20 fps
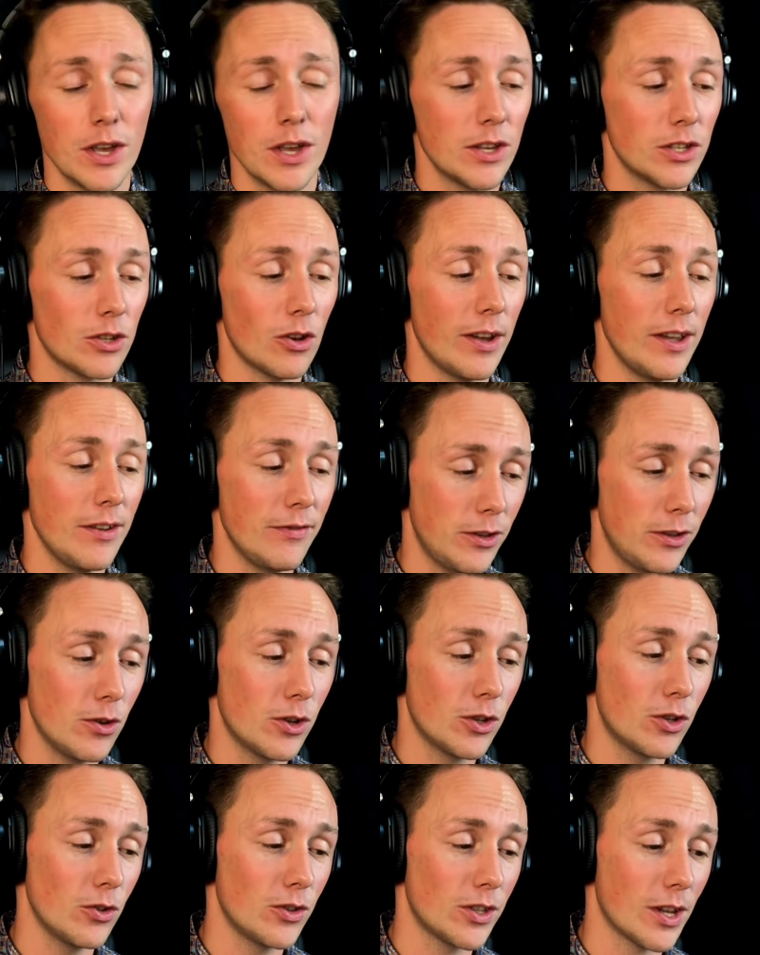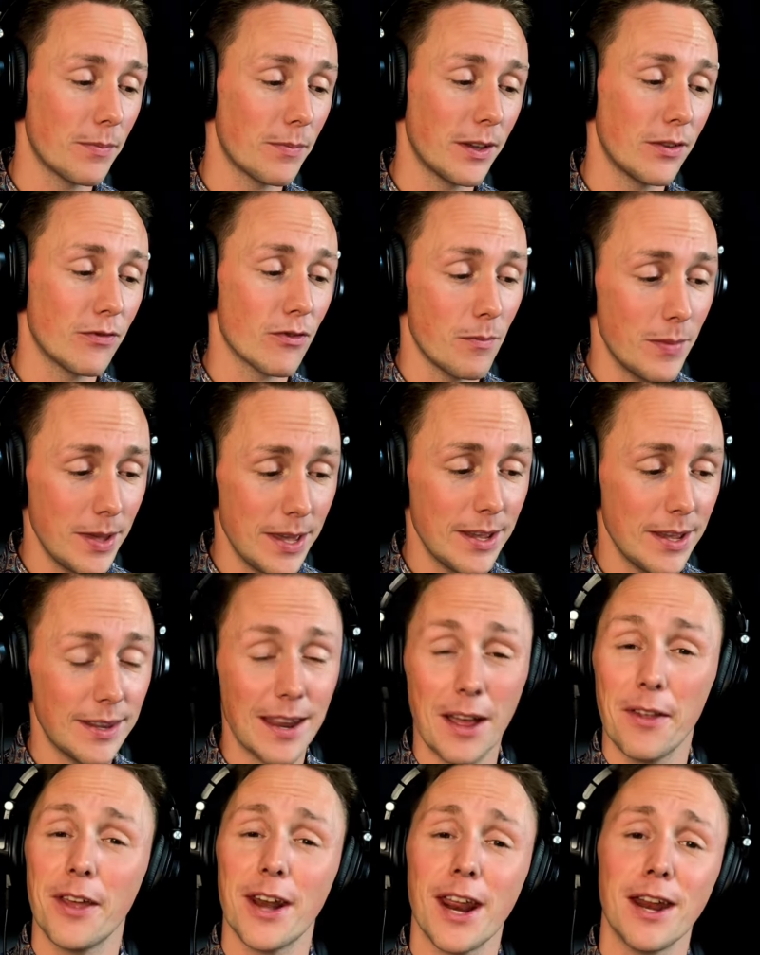So if you could do something for me
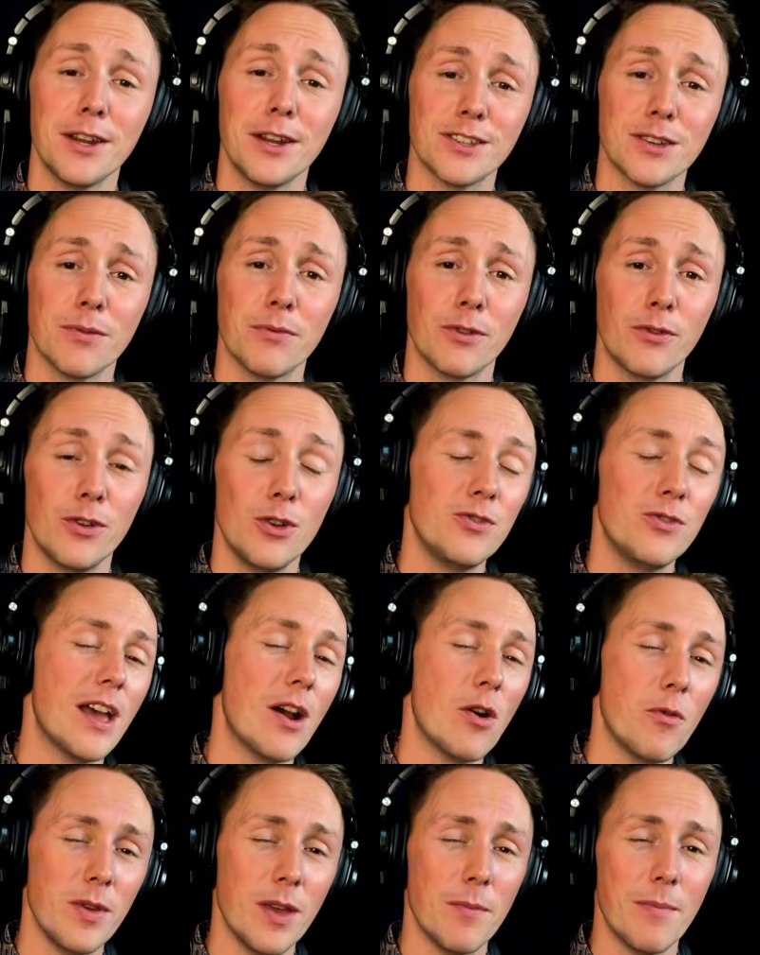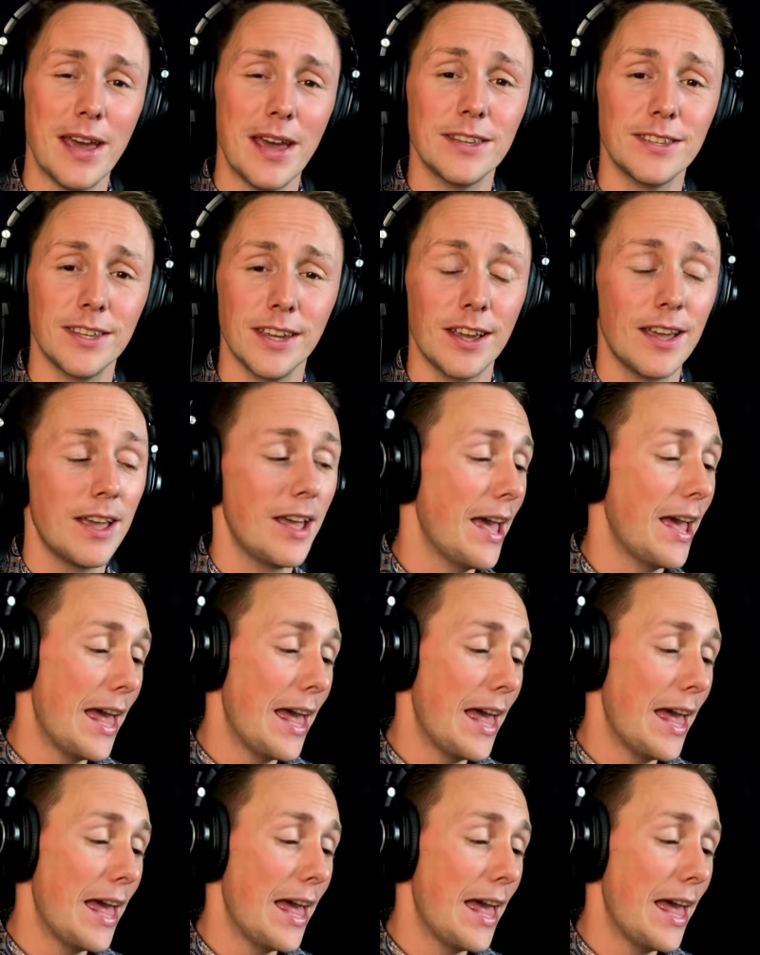now that I did something for you, that would be amazing.